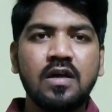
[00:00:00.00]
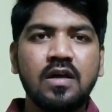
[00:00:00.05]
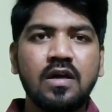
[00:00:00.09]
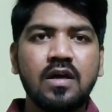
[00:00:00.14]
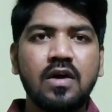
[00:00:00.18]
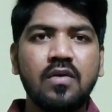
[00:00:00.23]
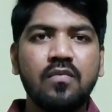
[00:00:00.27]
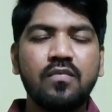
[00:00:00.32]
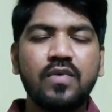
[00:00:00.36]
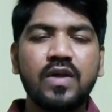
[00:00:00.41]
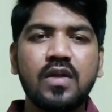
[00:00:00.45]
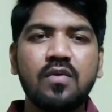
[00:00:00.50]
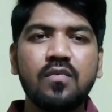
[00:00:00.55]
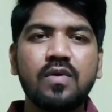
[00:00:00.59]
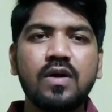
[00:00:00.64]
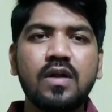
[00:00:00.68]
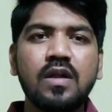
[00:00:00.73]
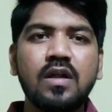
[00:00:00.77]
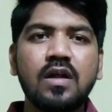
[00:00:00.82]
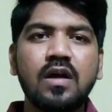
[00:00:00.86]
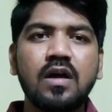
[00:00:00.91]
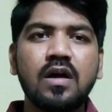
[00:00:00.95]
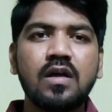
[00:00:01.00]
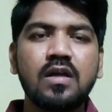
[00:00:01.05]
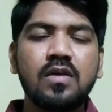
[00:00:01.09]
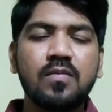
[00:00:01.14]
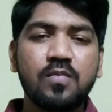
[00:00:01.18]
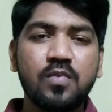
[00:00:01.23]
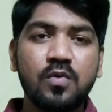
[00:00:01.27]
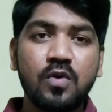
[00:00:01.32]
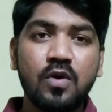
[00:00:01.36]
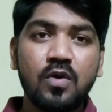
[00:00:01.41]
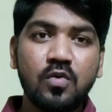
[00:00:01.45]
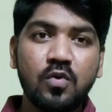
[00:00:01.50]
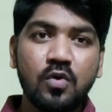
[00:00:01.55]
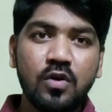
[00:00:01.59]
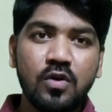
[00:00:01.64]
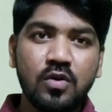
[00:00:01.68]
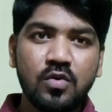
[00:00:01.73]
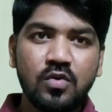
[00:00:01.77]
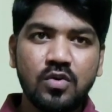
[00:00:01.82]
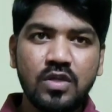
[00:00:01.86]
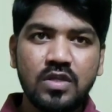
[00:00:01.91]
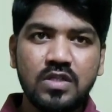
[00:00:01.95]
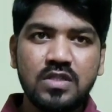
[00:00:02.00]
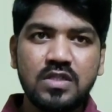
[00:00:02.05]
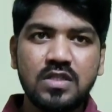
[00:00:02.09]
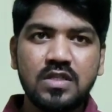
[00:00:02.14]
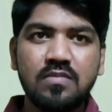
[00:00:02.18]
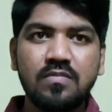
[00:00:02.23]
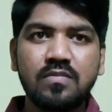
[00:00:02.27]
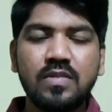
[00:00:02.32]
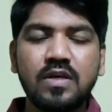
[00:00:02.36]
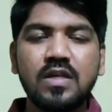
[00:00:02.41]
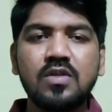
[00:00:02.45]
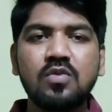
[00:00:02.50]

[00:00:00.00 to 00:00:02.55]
Whenever if you are going to the gym,